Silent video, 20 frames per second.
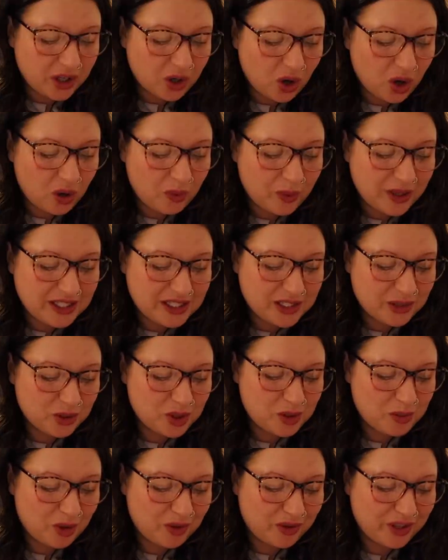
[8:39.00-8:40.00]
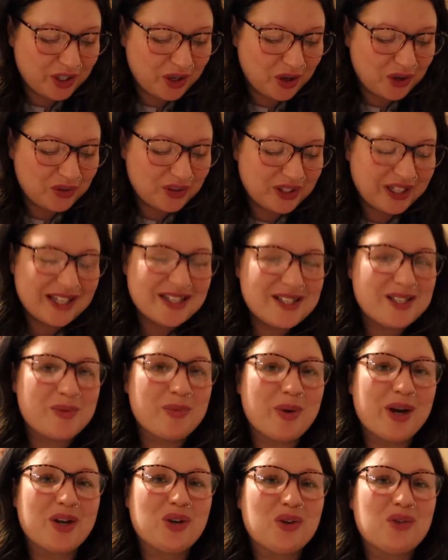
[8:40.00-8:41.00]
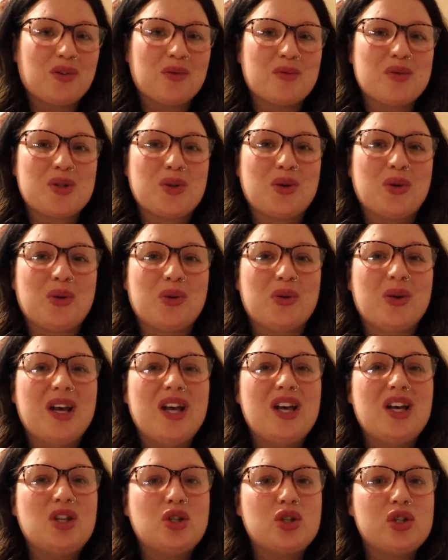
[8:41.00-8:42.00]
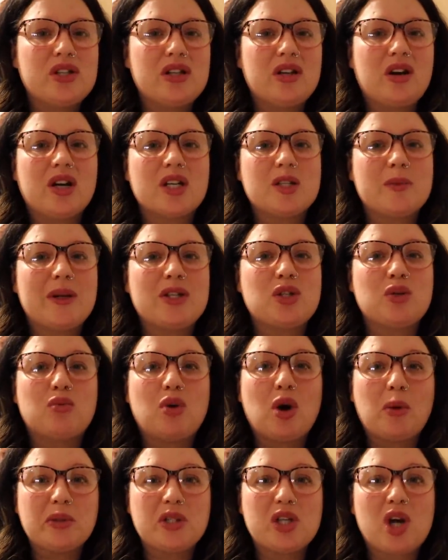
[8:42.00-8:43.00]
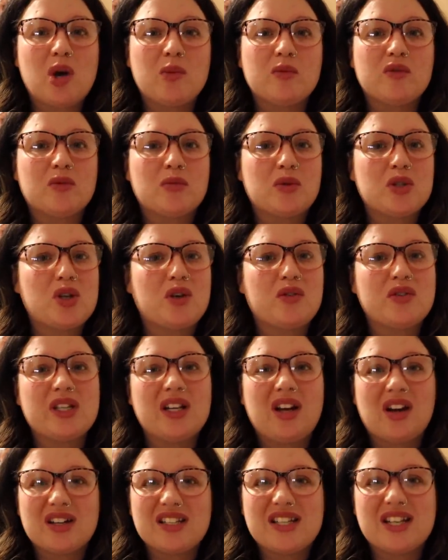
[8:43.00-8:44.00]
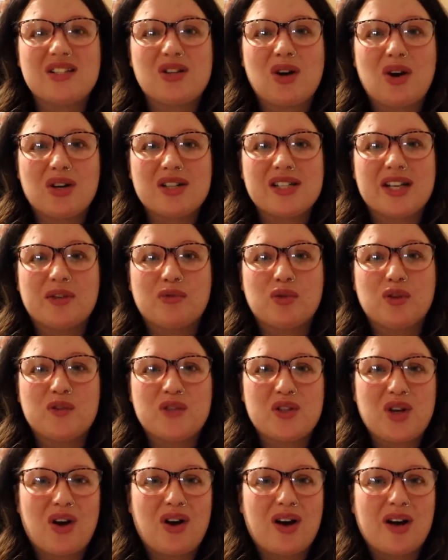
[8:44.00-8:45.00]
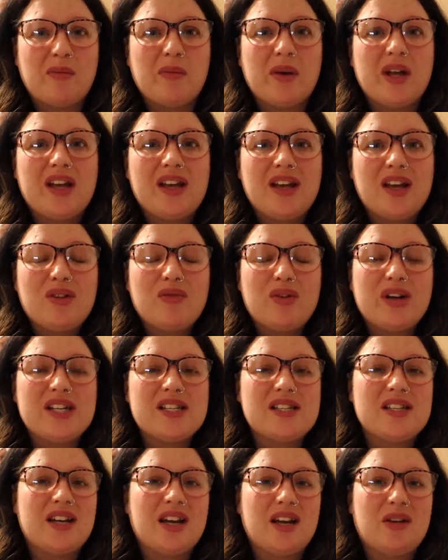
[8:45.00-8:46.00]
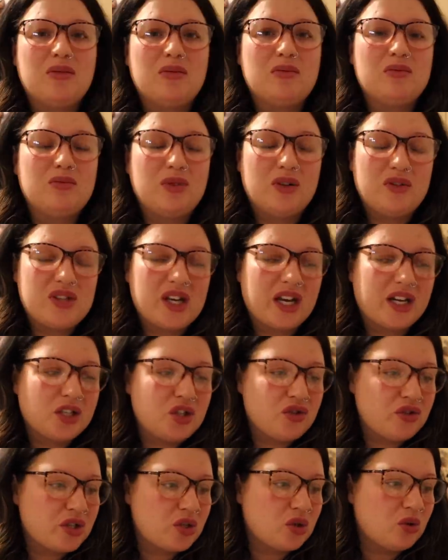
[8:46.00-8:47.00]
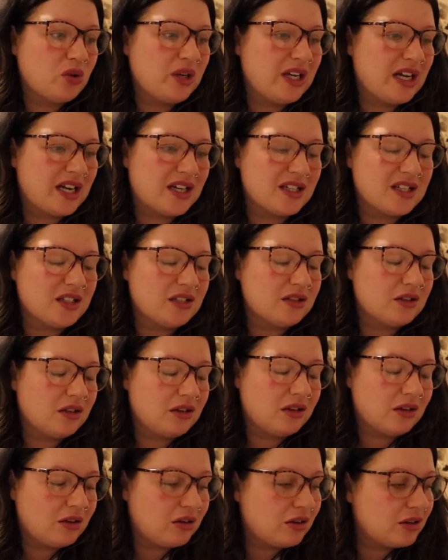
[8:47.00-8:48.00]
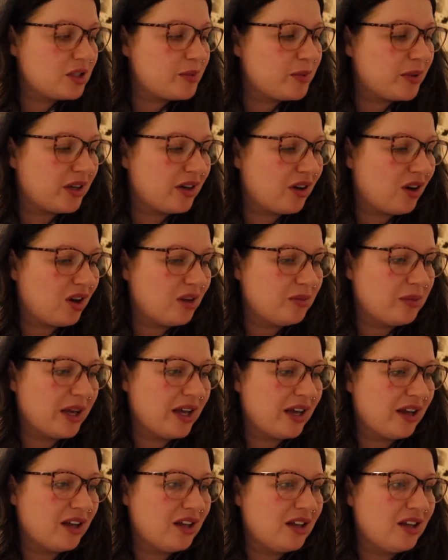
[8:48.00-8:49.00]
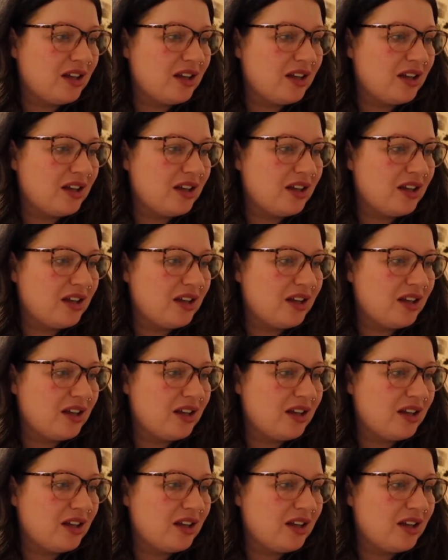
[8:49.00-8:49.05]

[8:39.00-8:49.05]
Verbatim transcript: I can't wait till tomorrow, you know, for the kids to break up from school, just to like spend some proper time with them, because obviously, like I said, Tyler's had a rough time recently with secondary school years, it's oh, it's been a nightmare.